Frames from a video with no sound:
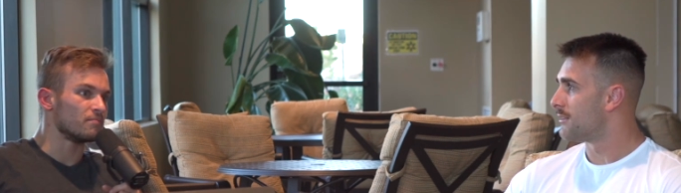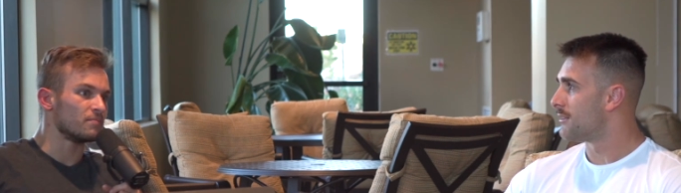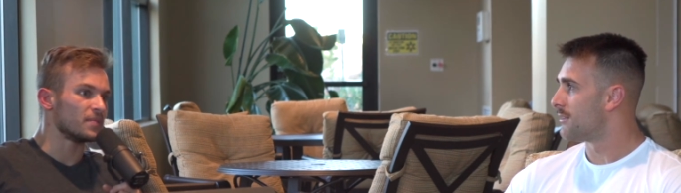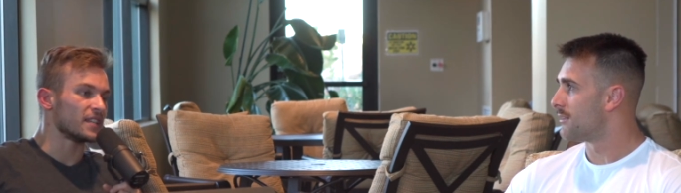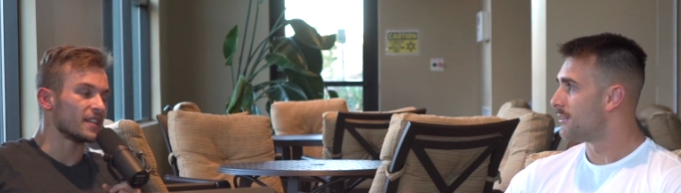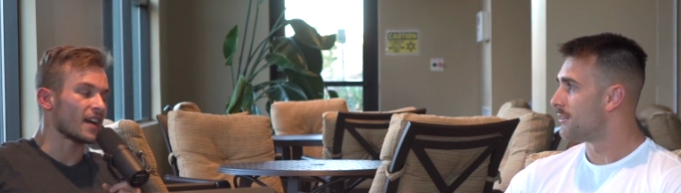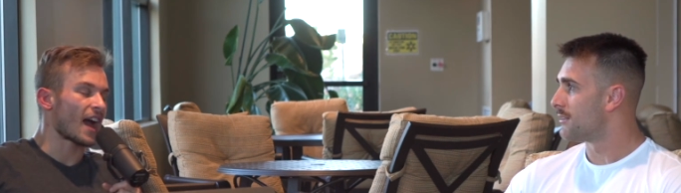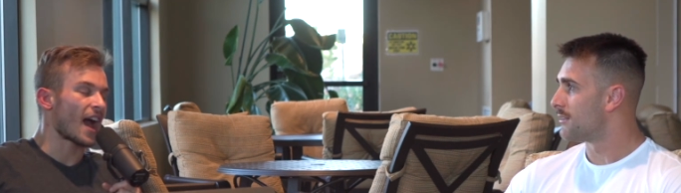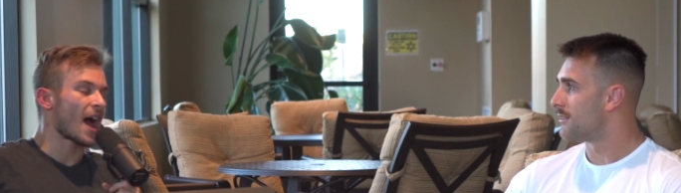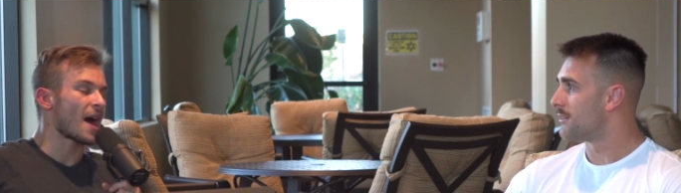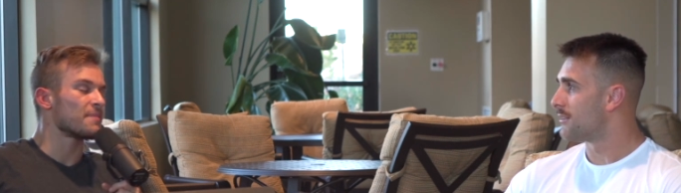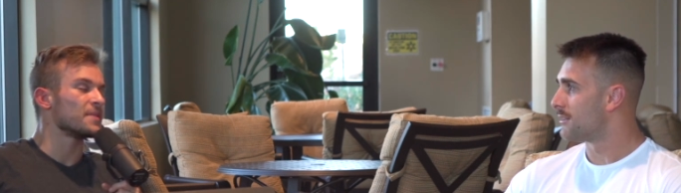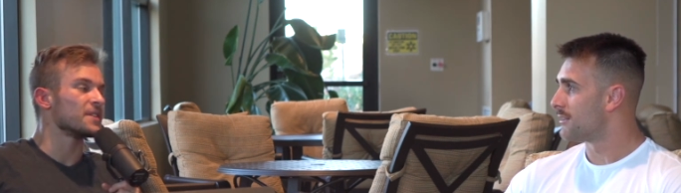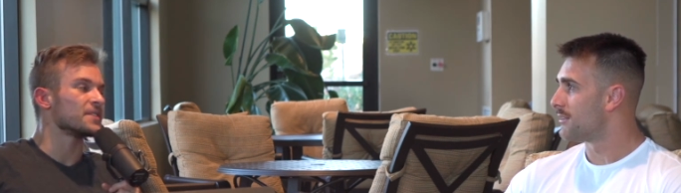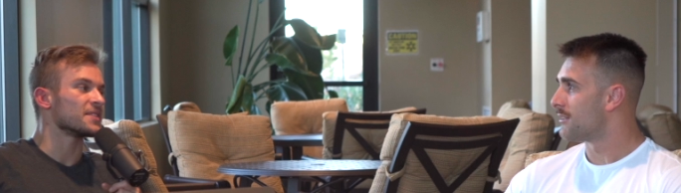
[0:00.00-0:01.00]
Speaker 1: be
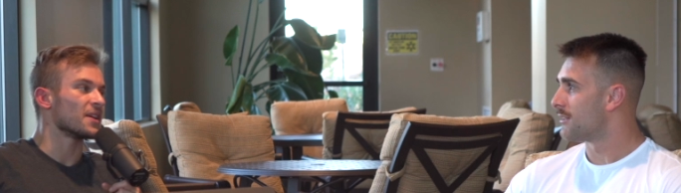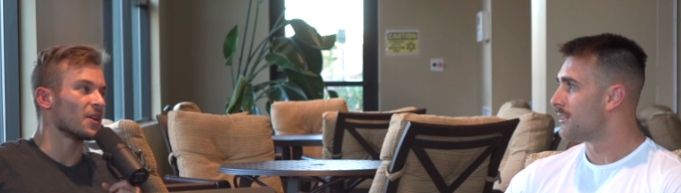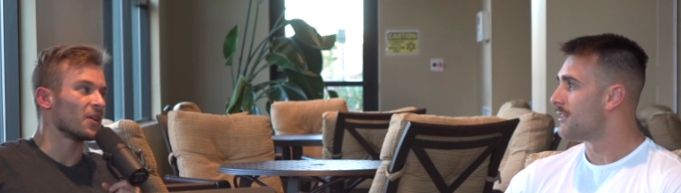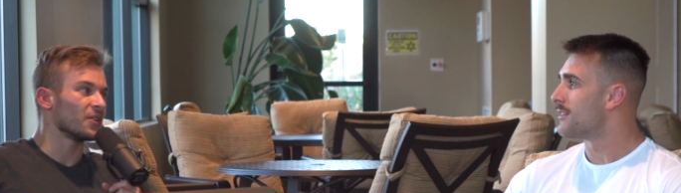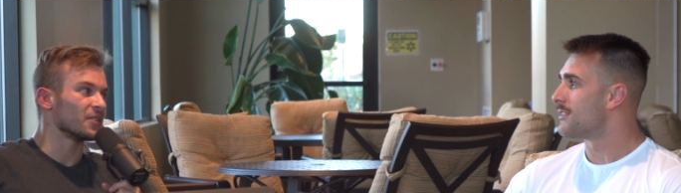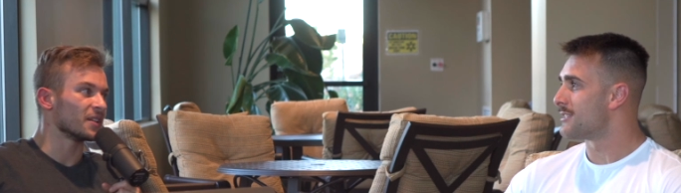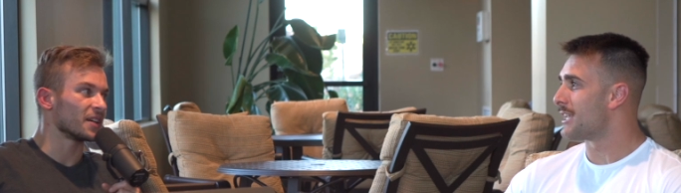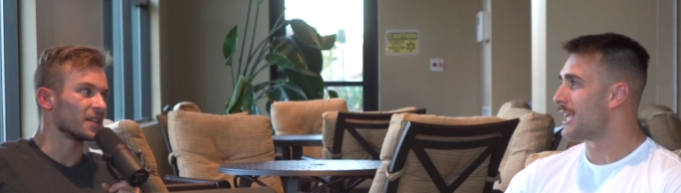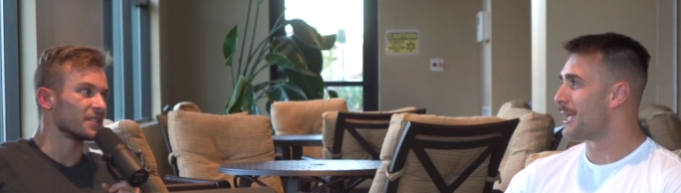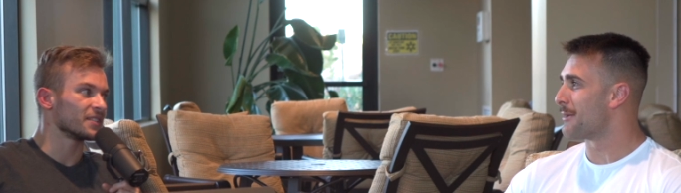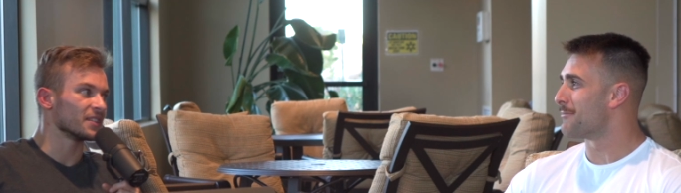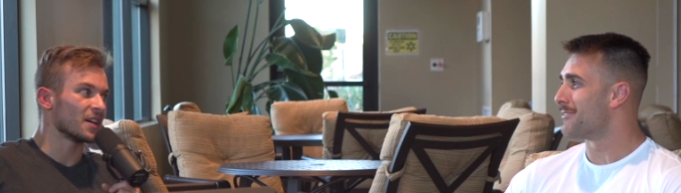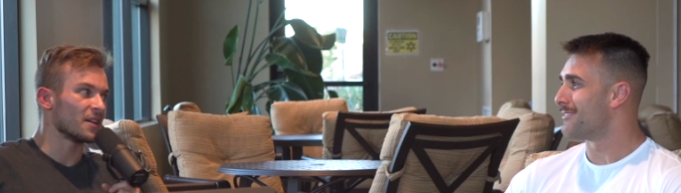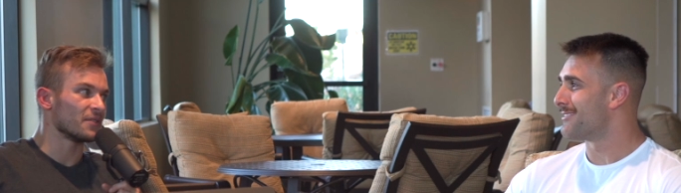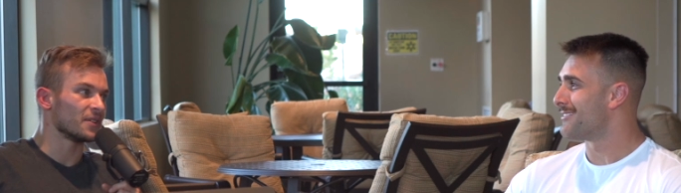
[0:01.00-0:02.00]
happy as hell. Like,
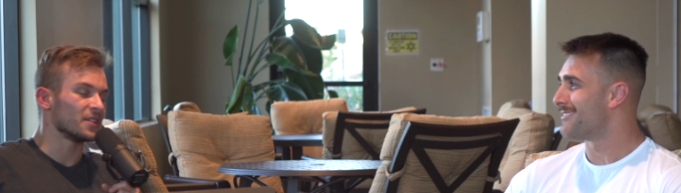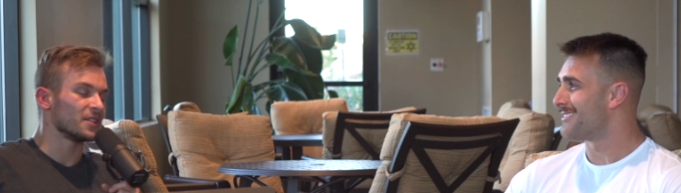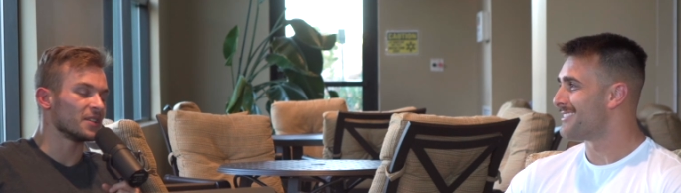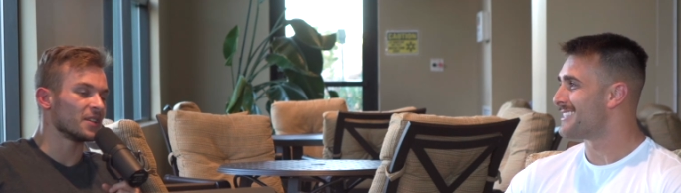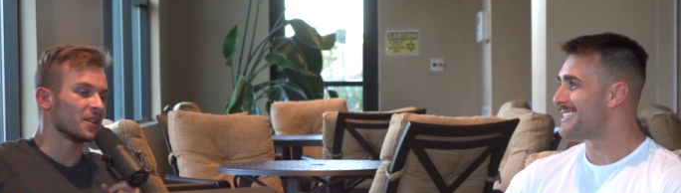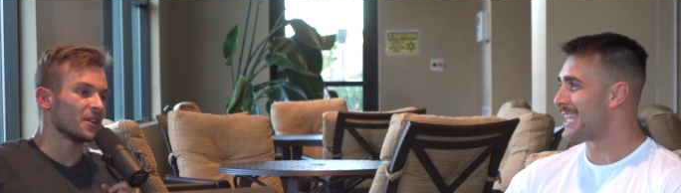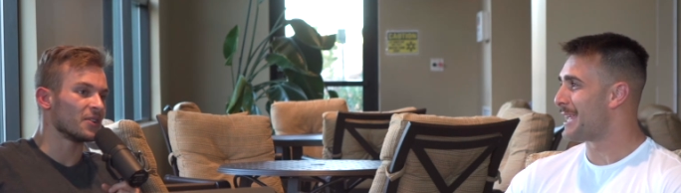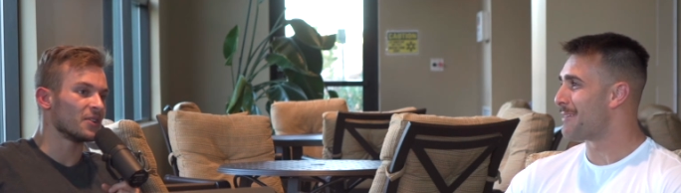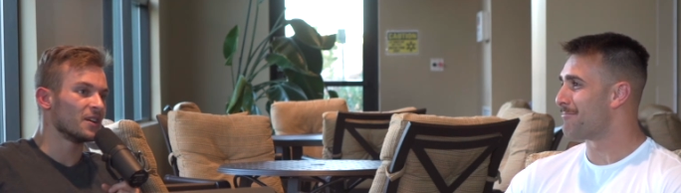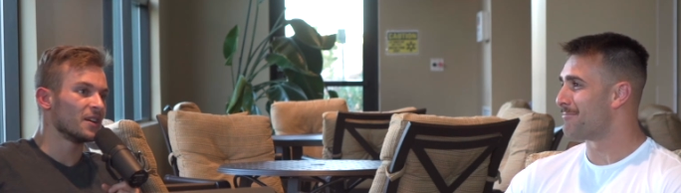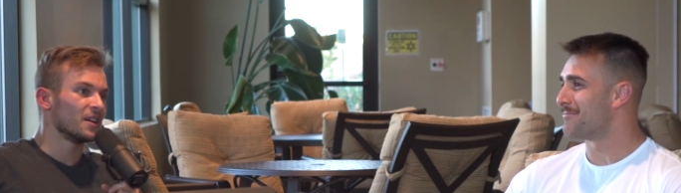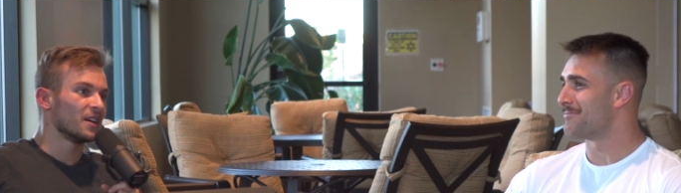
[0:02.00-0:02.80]
Same. love it, you know? Same.